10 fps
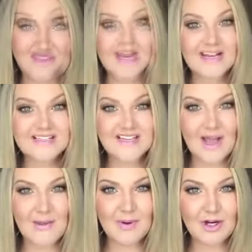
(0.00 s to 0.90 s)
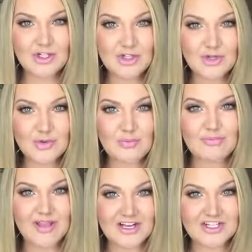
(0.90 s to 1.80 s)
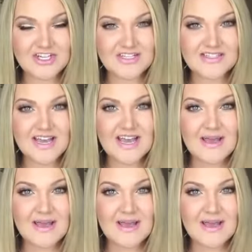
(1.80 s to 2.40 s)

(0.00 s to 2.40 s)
Okay, next thing up are two blushes.